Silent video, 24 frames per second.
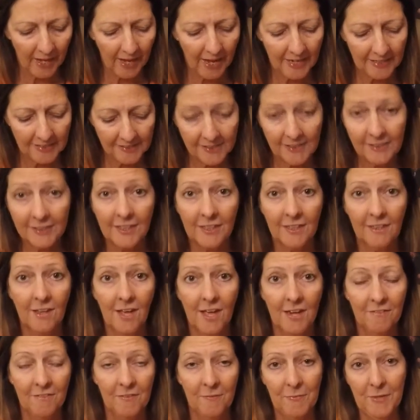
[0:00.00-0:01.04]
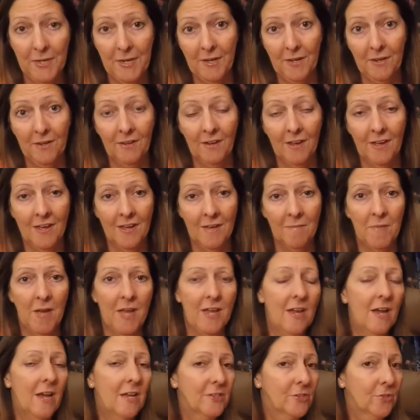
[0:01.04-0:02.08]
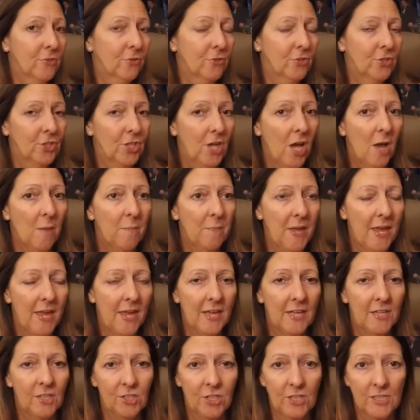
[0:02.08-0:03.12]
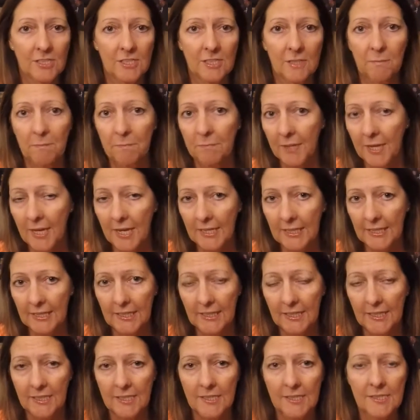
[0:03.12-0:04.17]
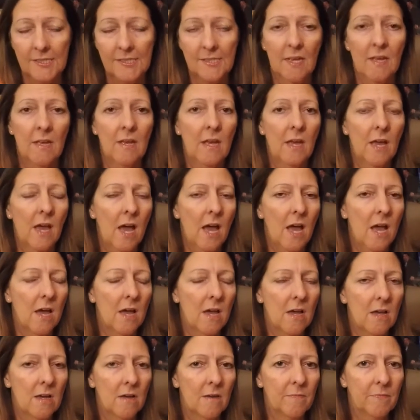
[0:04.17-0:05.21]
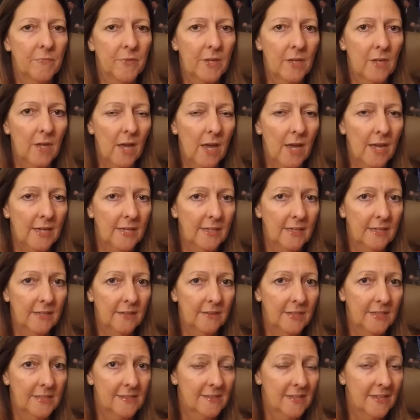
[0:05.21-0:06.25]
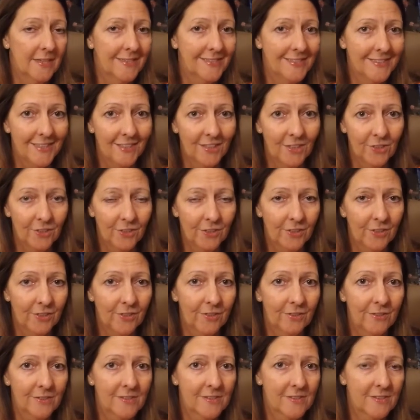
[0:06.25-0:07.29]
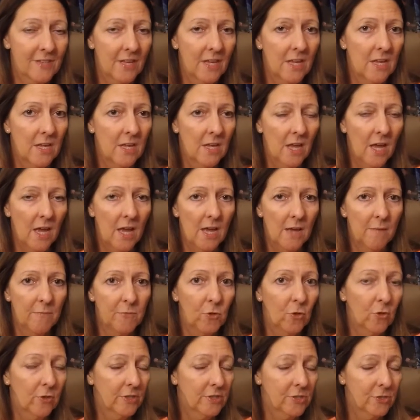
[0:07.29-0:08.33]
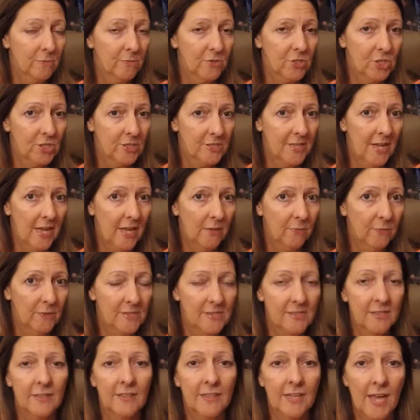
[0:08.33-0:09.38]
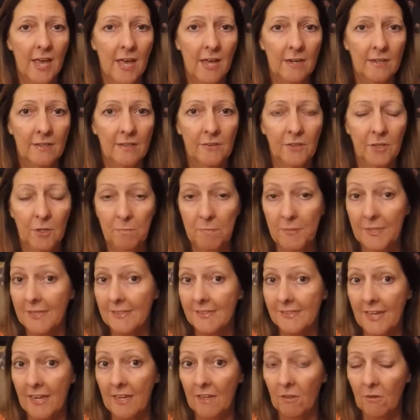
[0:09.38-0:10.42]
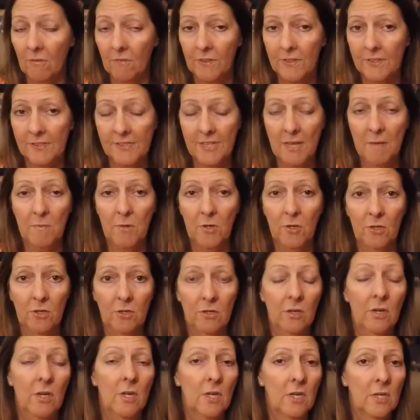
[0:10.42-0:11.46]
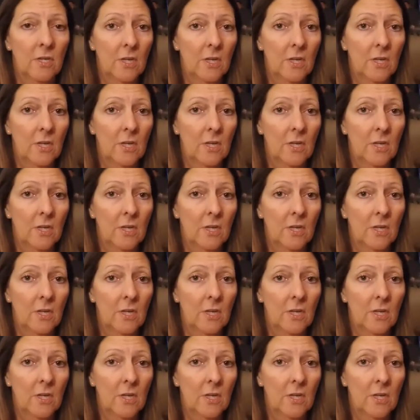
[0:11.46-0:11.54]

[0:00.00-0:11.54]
I did get a lot of them there. I also shop at JCPenney's. I get things at Dillard's. Nordstrom's just recently had their big sale over the summer.